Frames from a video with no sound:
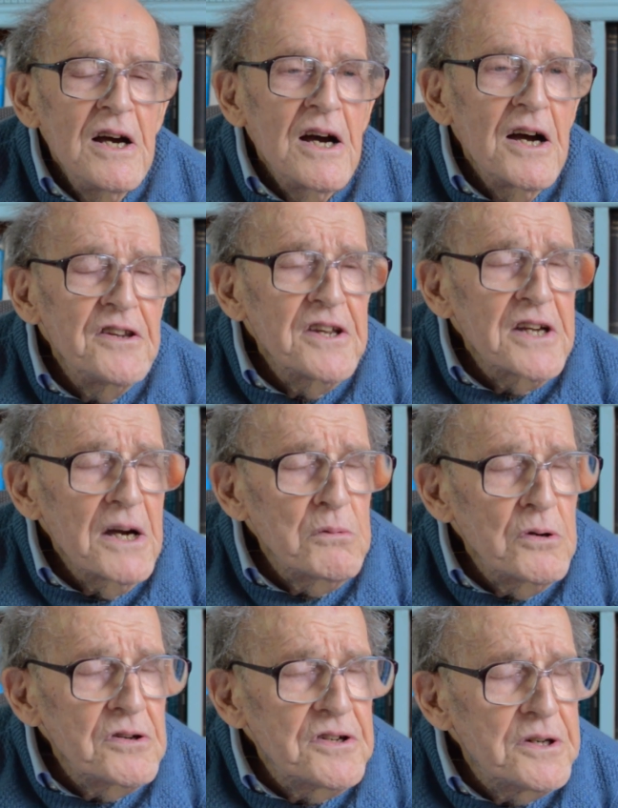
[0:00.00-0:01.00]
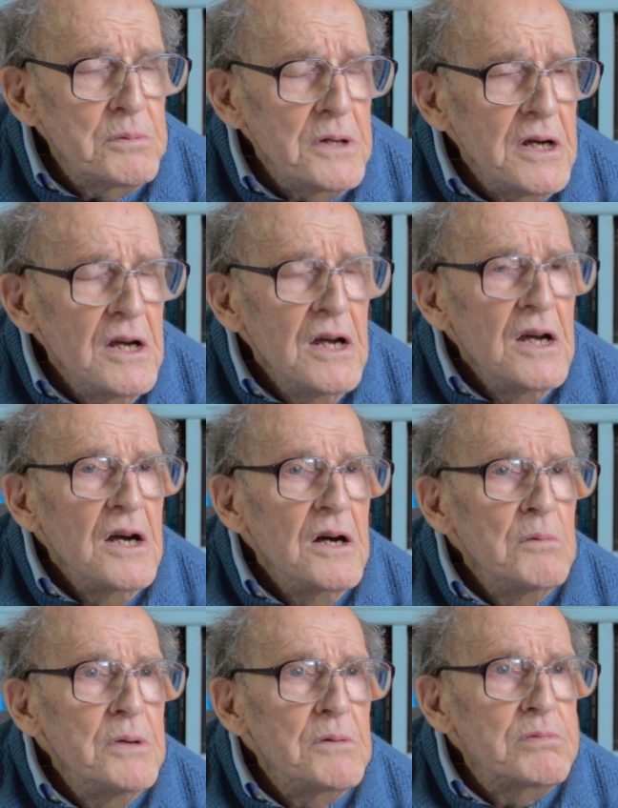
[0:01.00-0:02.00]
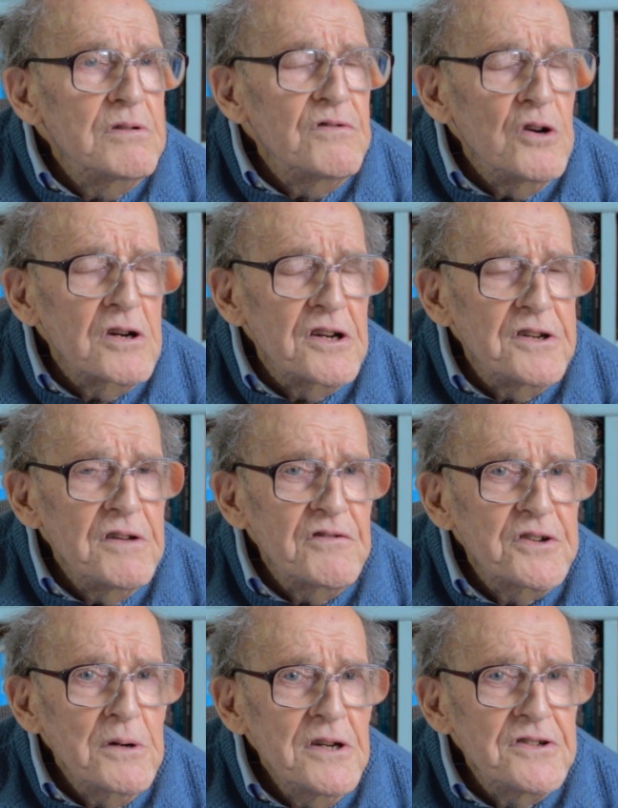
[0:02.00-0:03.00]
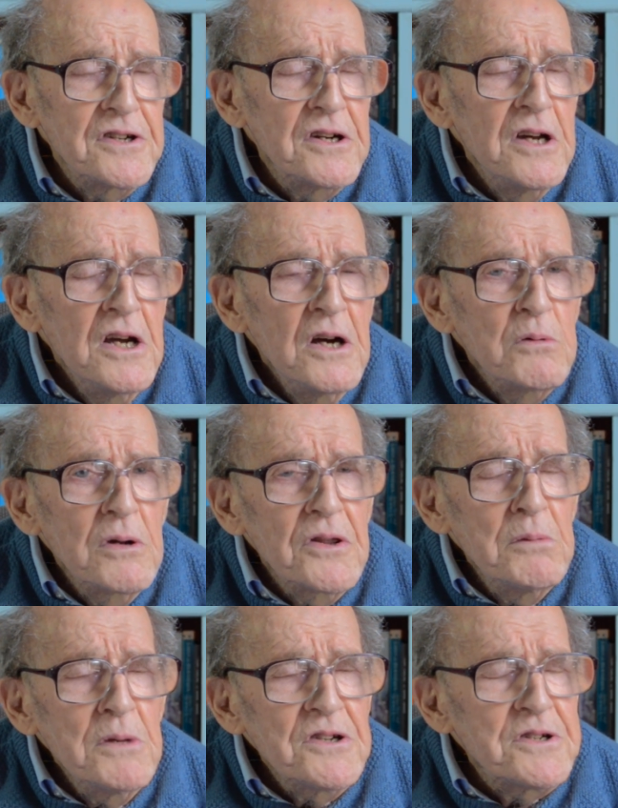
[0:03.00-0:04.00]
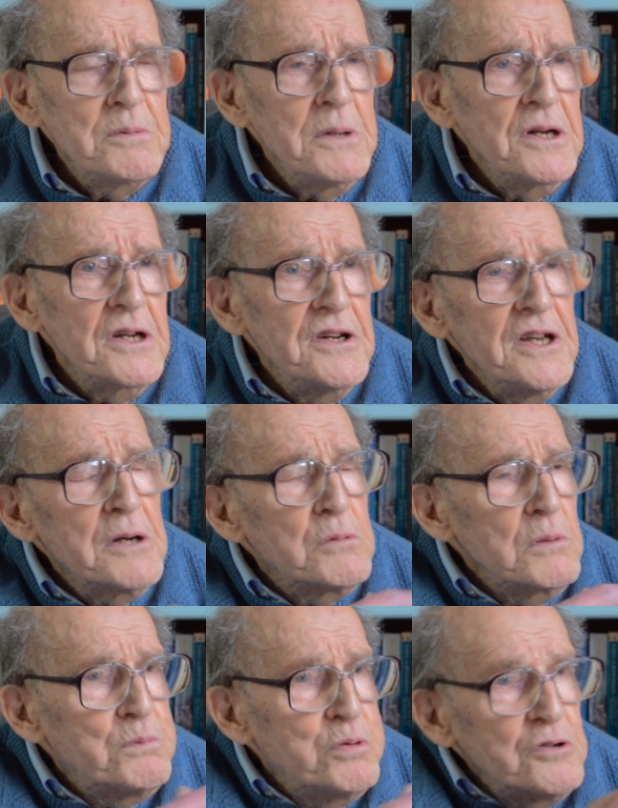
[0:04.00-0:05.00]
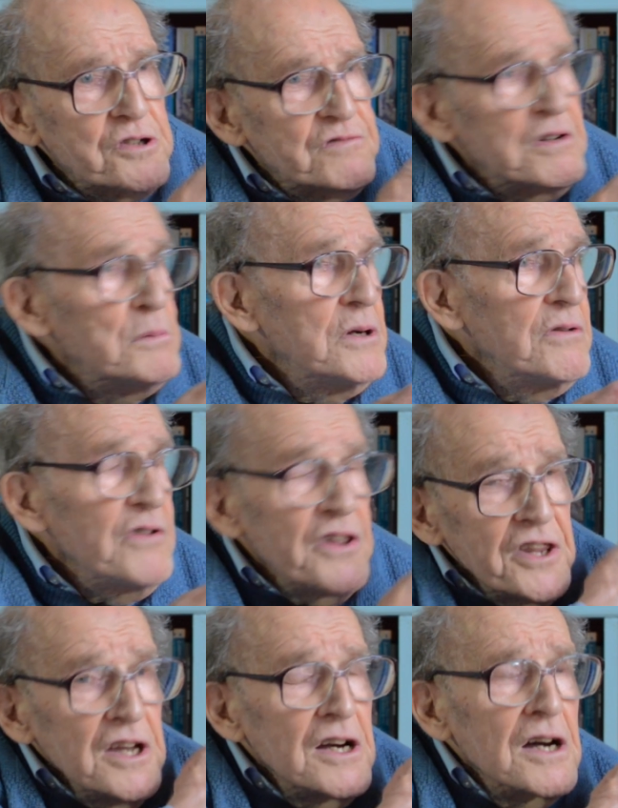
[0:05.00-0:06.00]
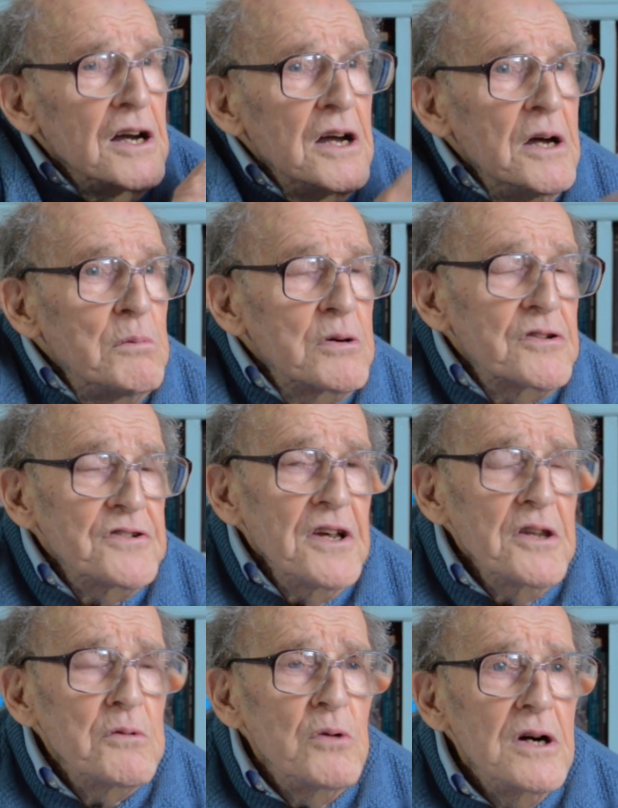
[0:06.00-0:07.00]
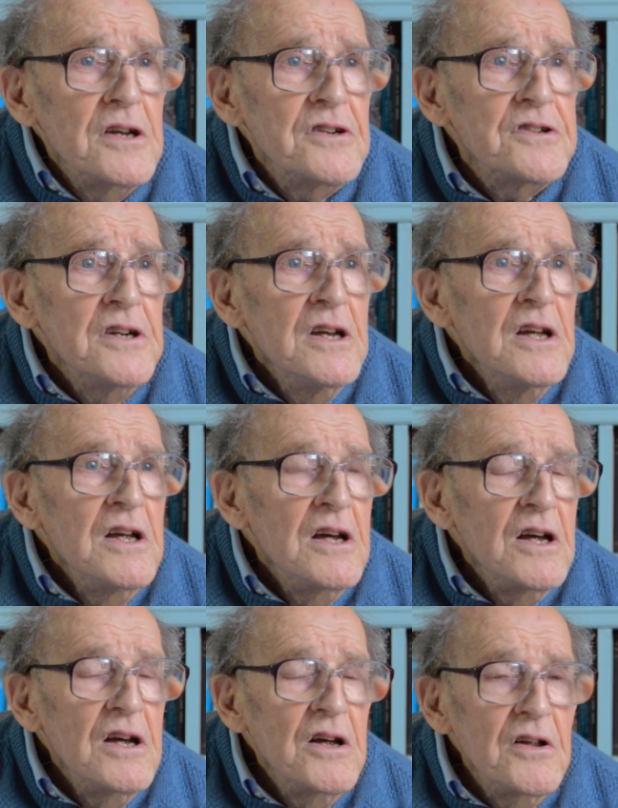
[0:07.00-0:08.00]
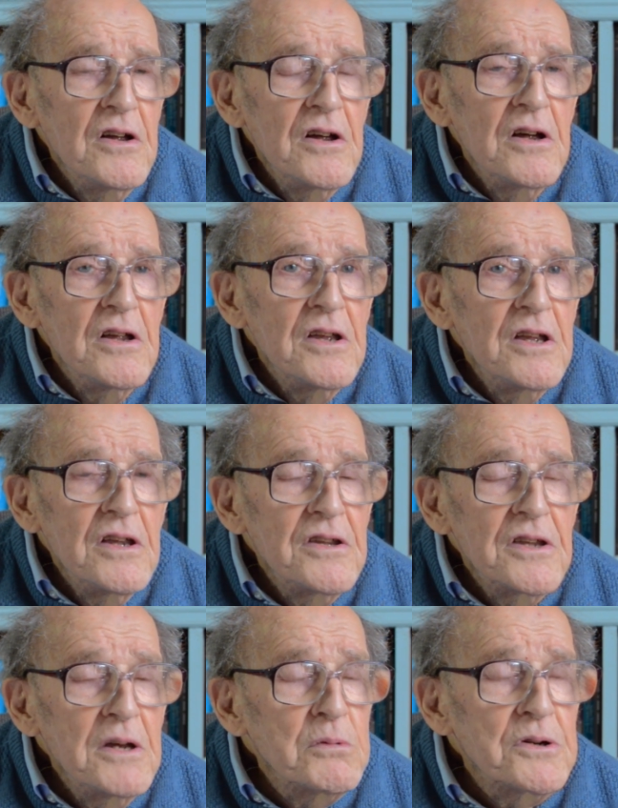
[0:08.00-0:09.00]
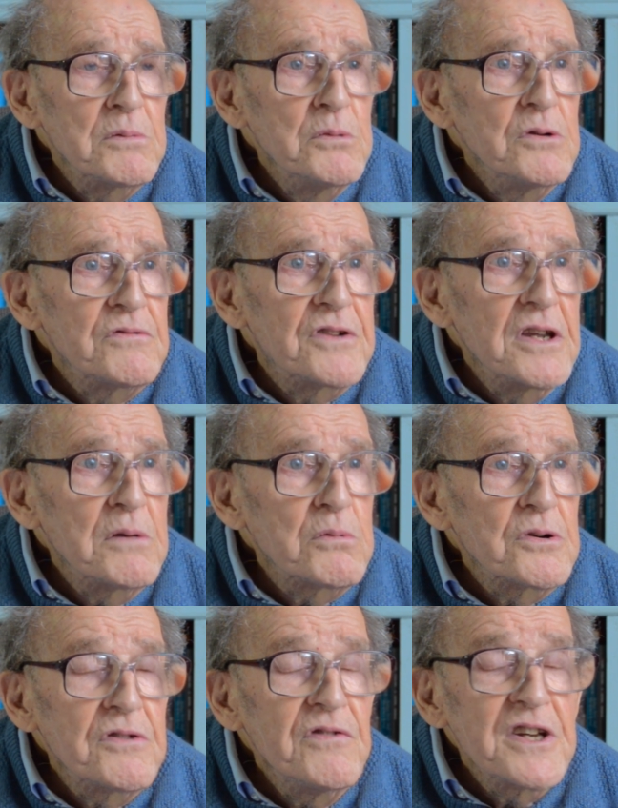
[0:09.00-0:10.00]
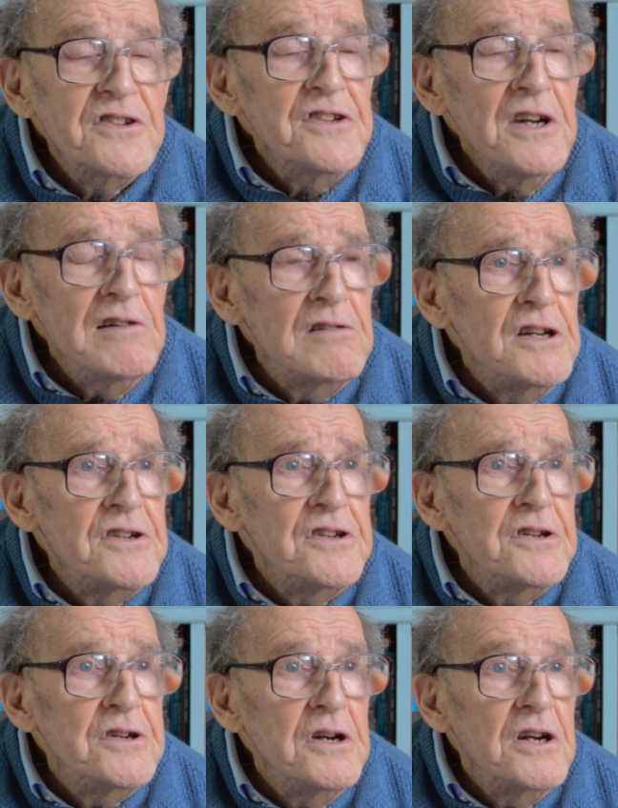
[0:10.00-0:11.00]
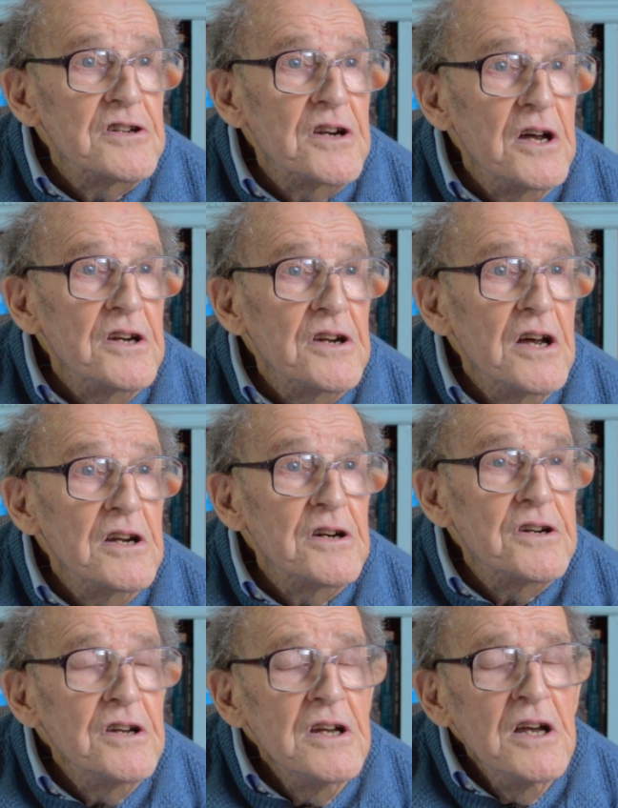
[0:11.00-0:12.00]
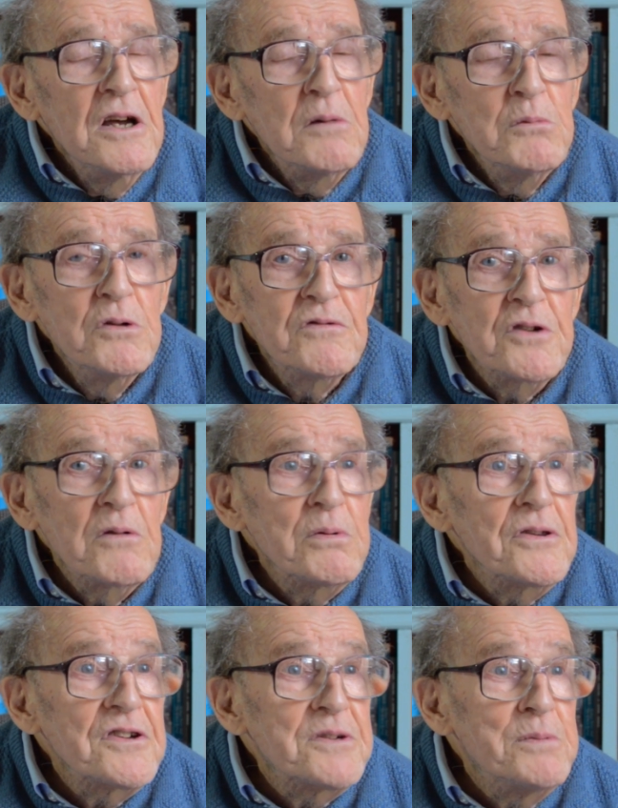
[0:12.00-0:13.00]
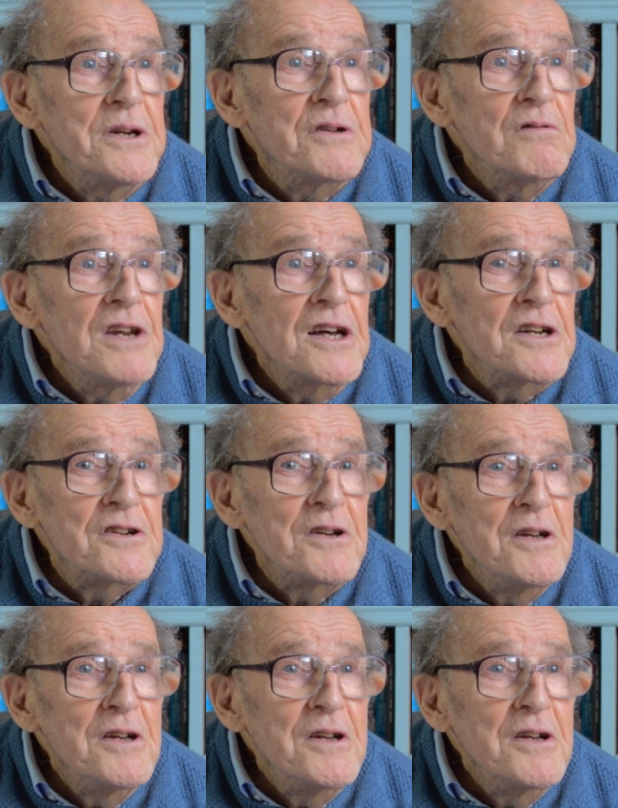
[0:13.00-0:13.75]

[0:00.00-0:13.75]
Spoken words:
I think I wanted to be a bit provocative, so I said, "Well, there must have been an equal push from over there, because otherwise it would have moved, it would have accelerated and moved off with the speed of light."